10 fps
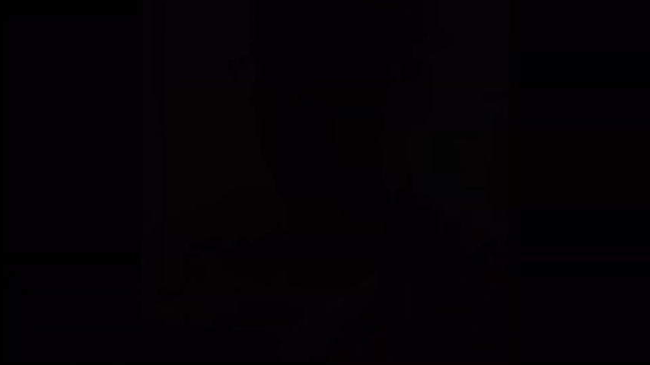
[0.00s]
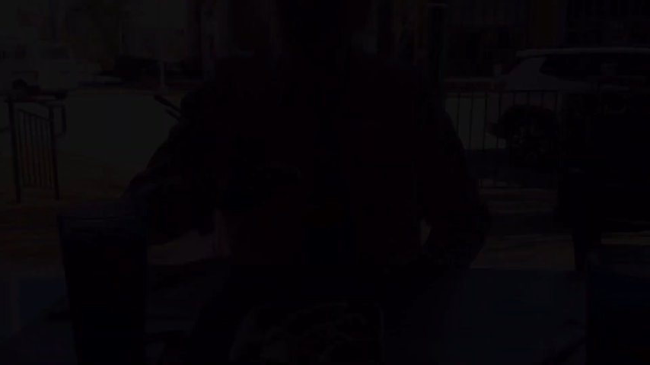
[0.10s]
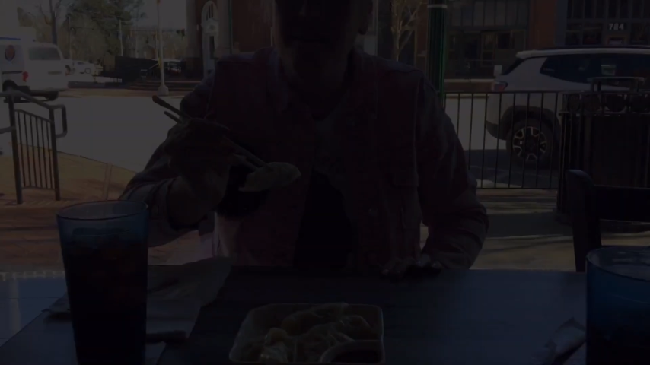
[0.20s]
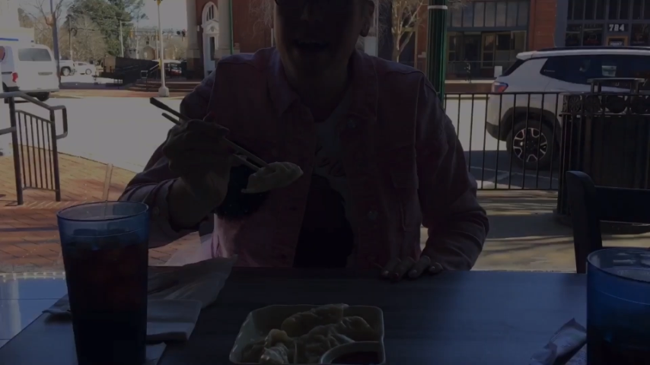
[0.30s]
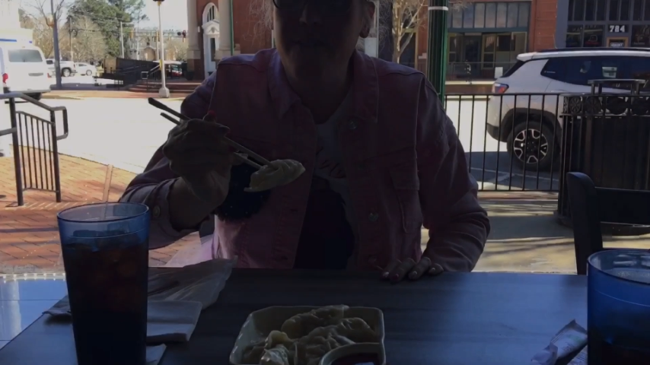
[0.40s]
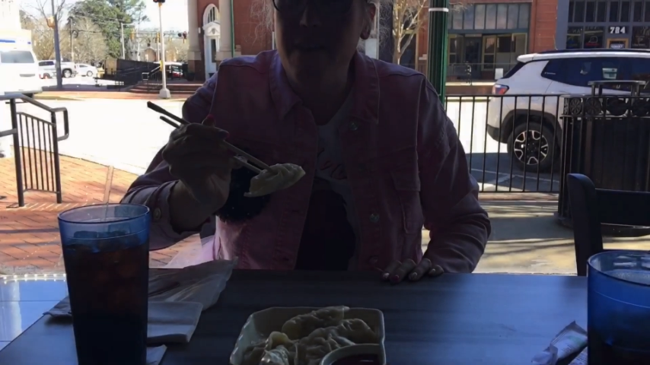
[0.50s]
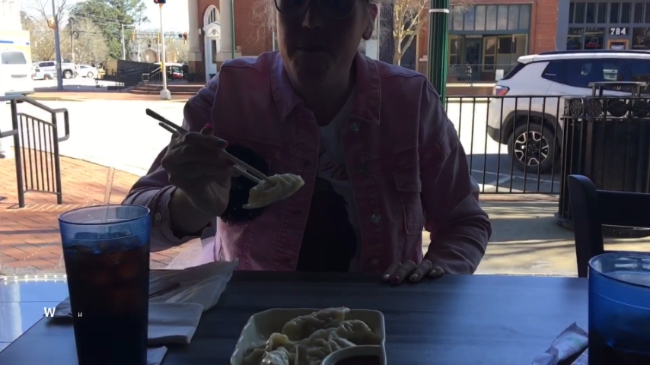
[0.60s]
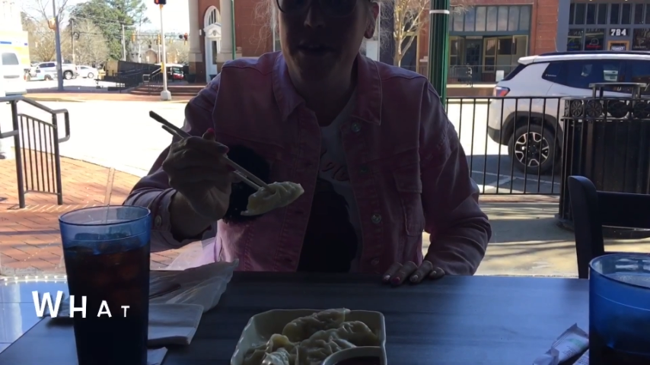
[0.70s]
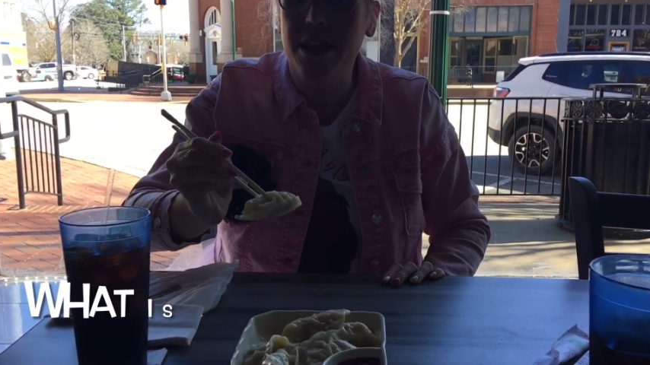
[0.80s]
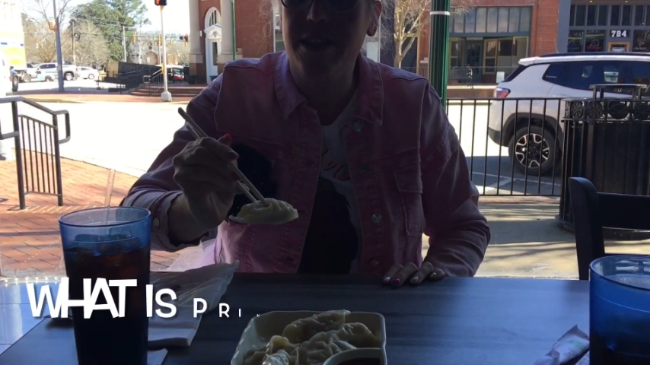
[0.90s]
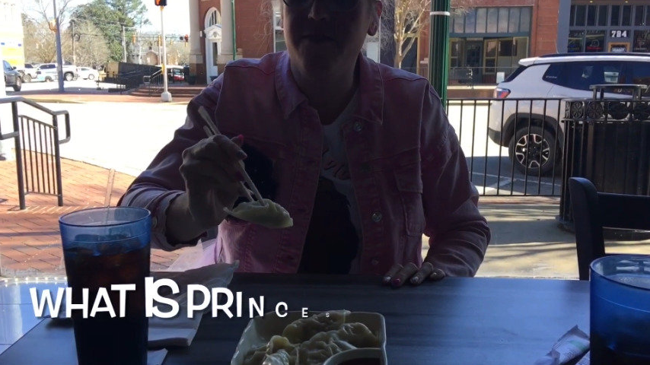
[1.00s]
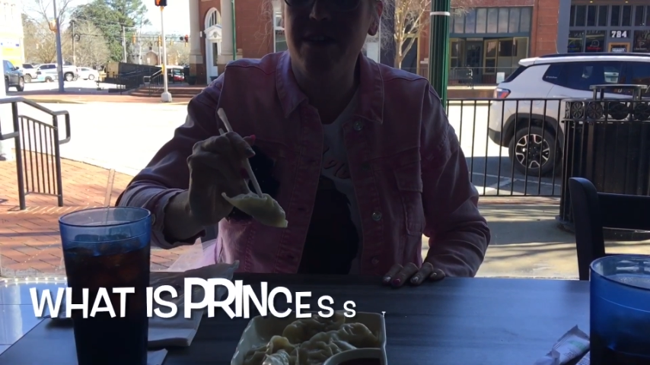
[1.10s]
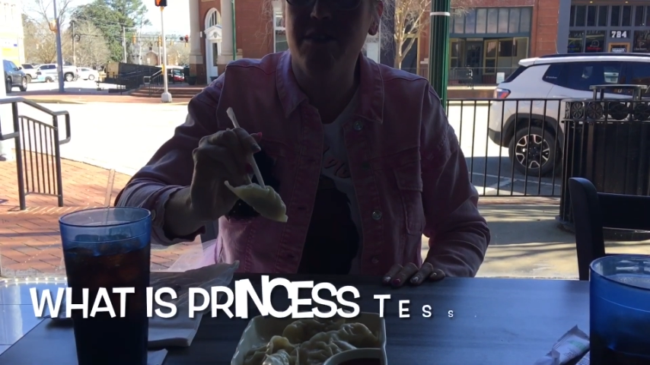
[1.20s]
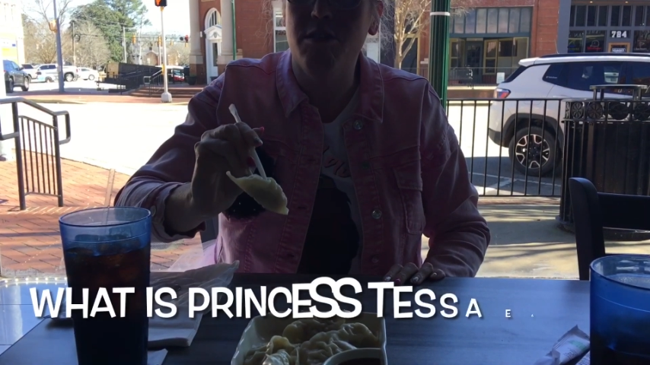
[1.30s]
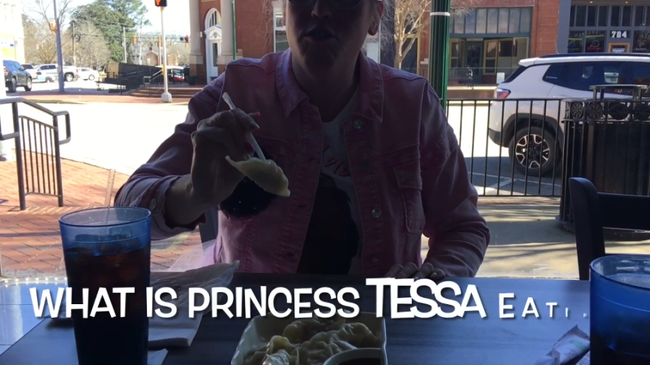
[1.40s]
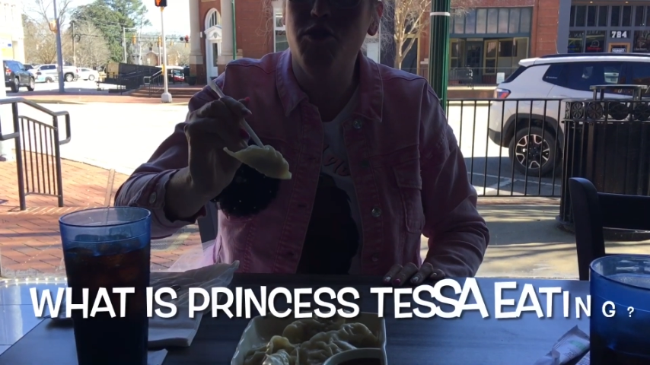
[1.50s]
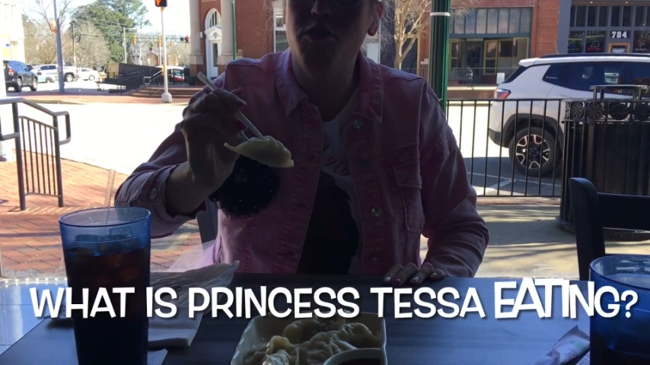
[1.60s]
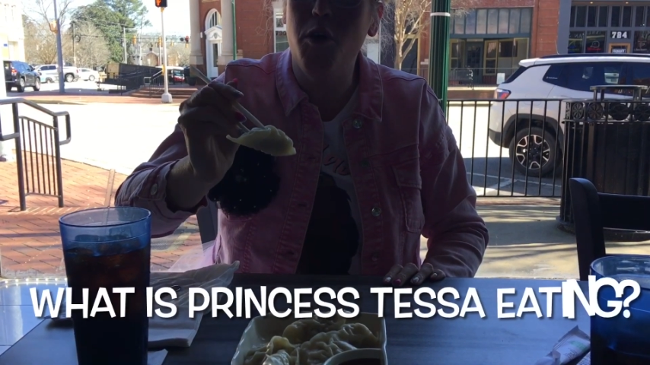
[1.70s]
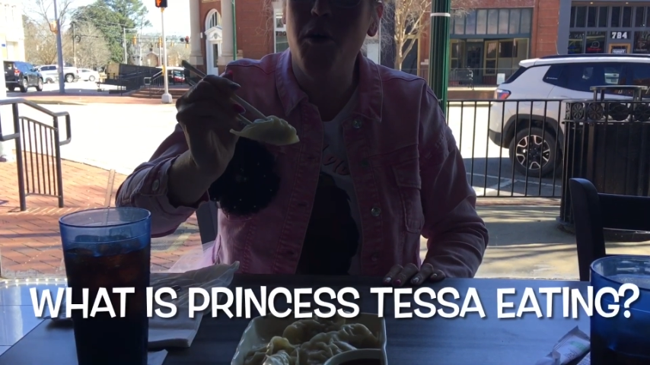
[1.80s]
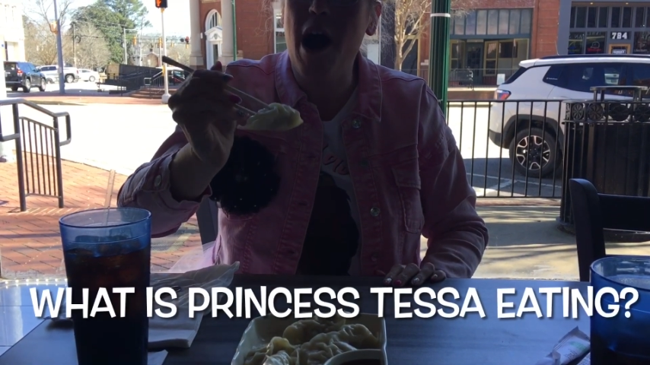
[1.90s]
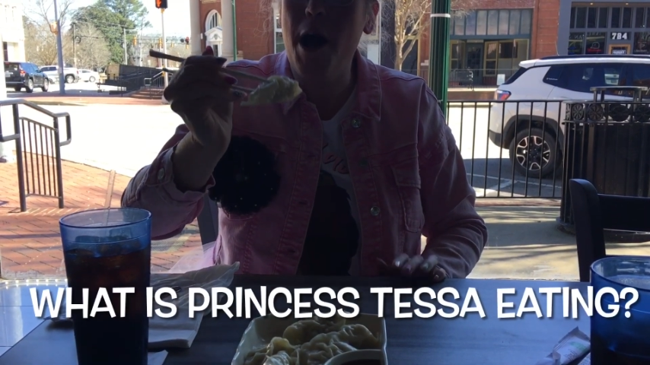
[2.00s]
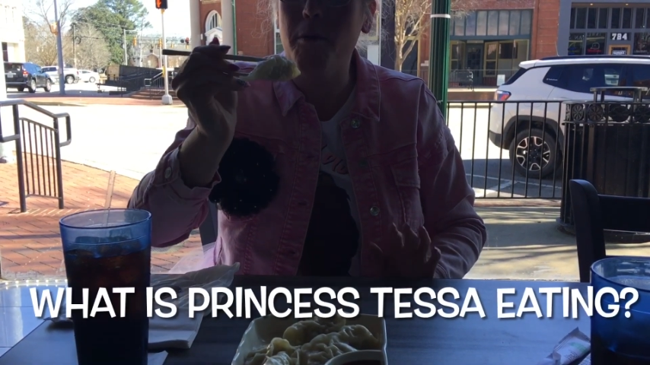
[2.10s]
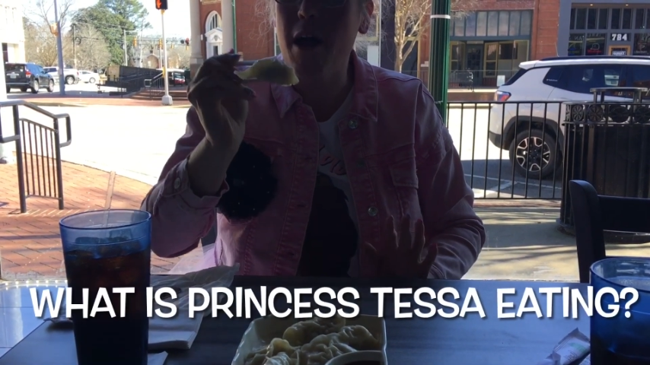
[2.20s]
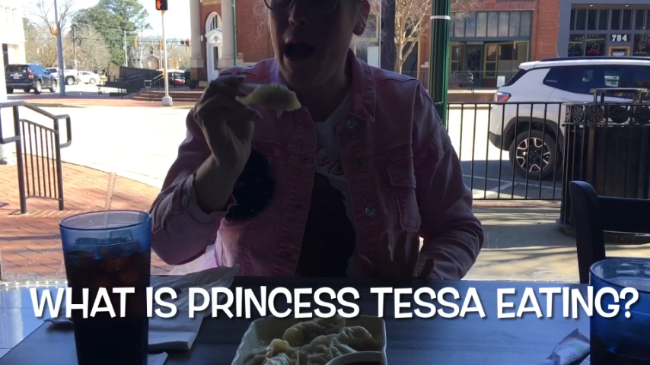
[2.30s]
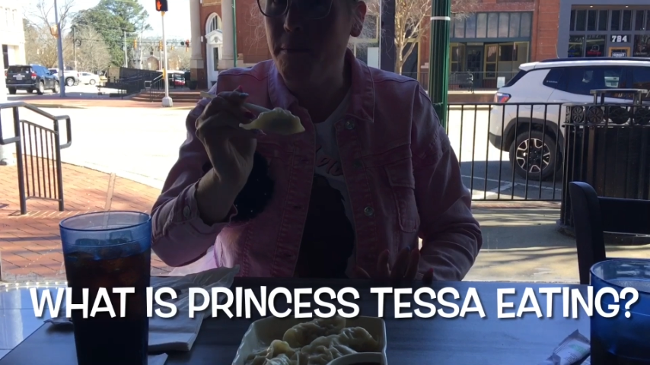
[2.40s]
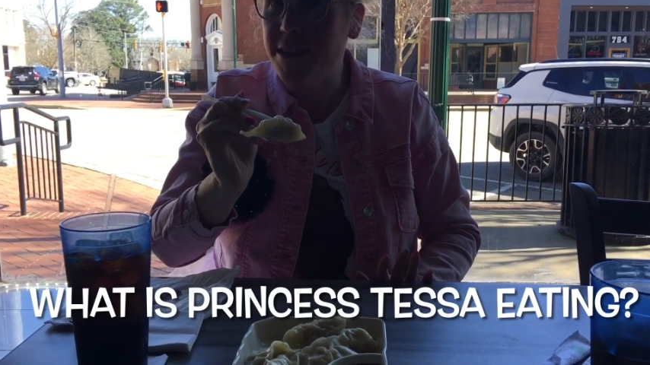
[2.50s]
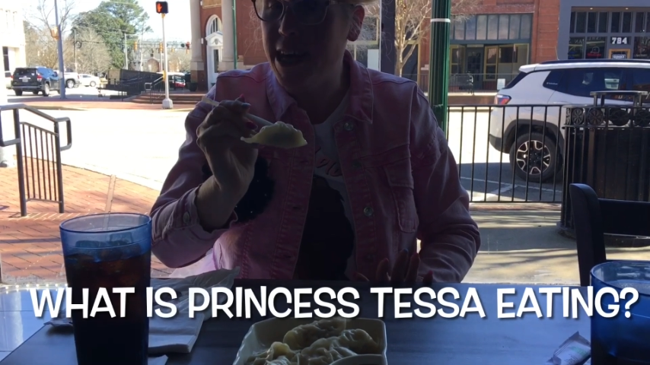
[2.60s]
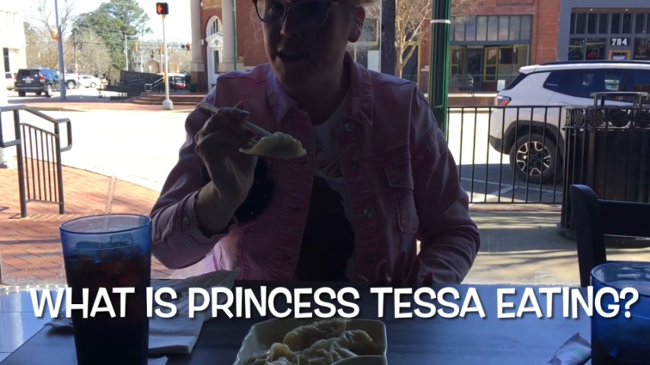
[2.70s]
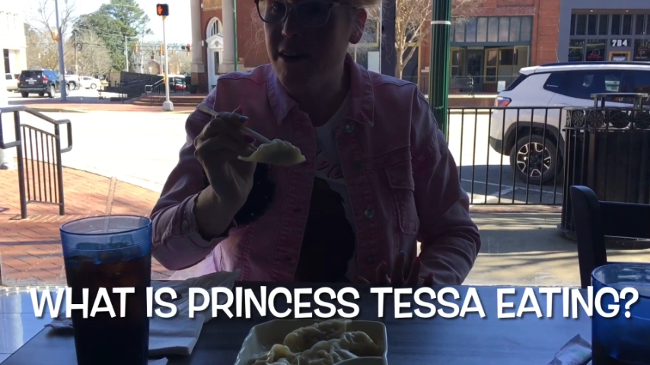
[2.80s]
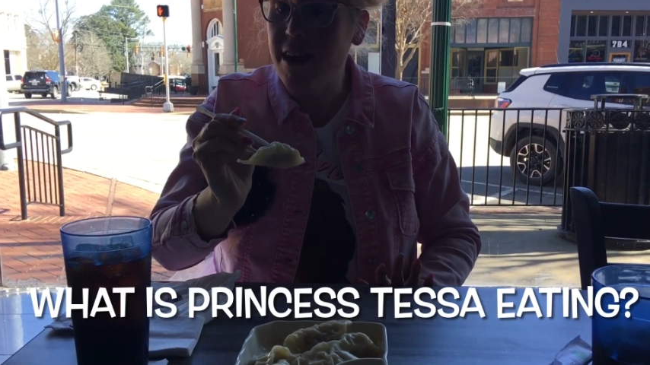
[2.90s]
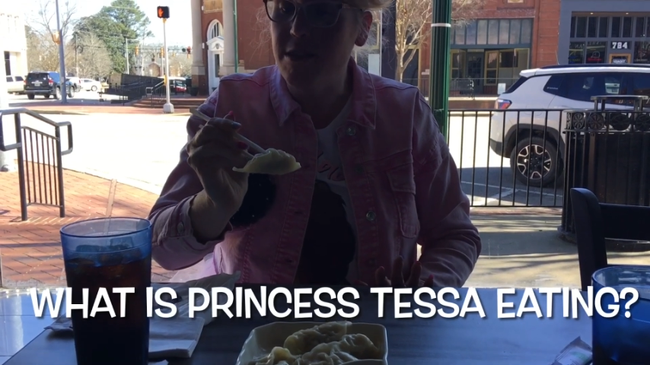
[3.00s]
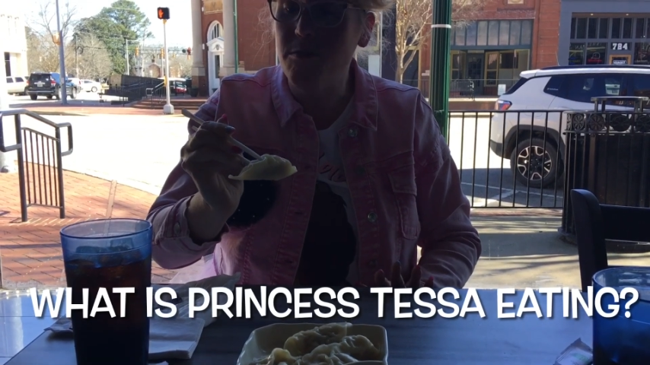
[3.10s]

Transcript: No face is visible, so there are no lips to read.